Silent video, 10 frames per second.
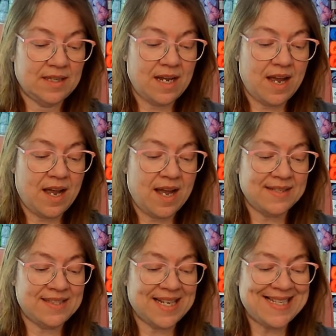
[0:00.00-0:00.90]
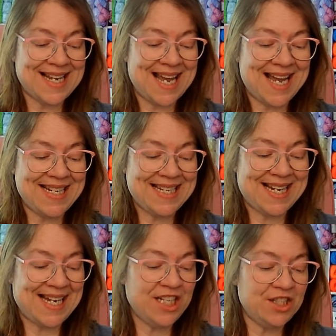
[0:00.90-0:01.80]
Uh, size
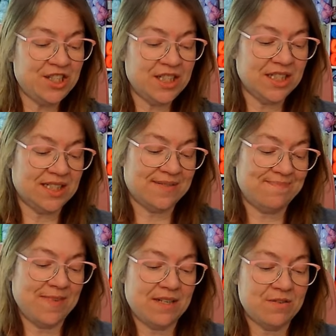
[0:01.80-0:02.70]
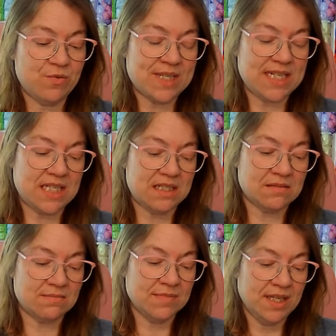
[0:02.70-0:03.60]
I9 hook. I don't know what that is.
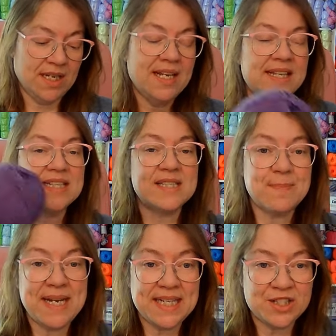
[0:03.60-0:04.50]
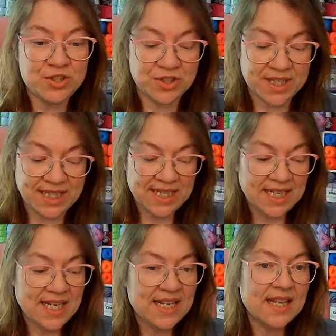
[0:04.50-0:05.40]
This is made in Turkey.
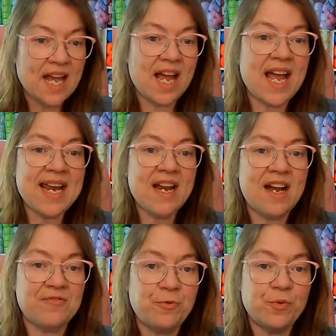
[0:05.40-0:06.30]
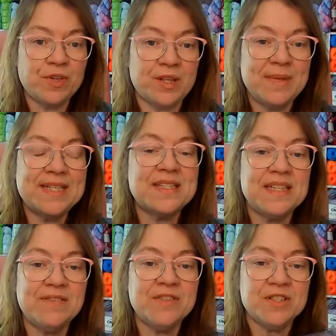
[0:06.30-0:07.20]
I got four of them. It's
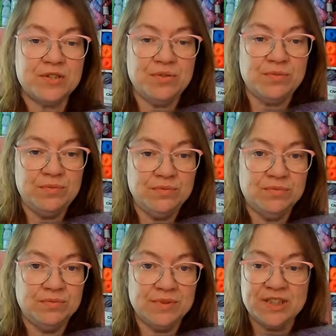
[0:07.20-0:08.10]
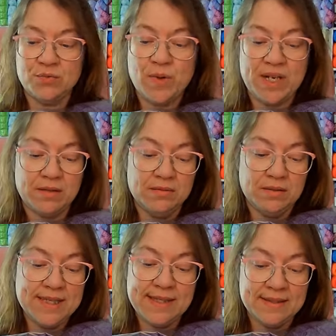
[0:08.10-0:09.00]
enough to do a sweater.
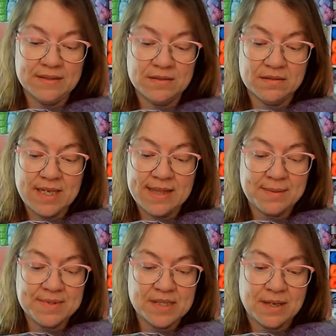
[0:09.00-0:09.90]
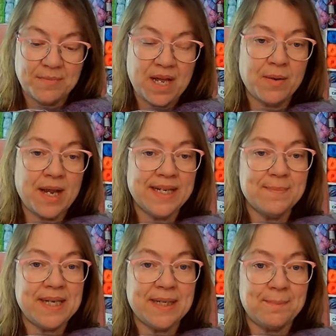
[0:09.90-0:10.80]
It is. And then some. I, I can
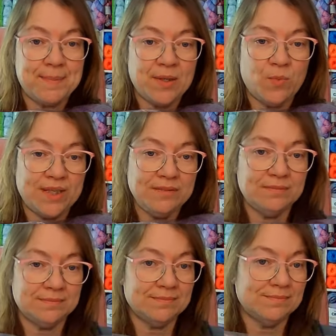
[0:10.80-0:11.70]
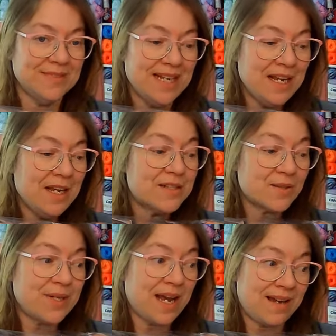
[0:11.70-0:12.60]
make a big one. So
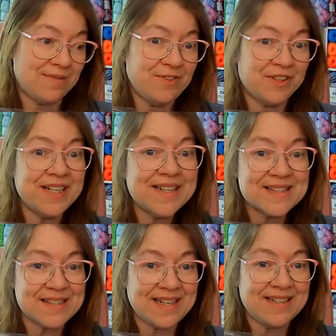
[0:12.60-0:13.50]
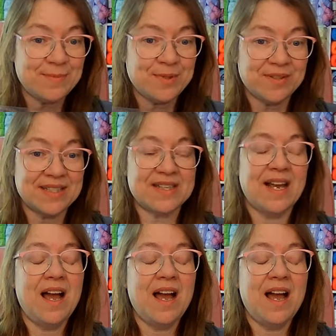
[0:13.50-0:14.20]
yeah, I'm very excited about this.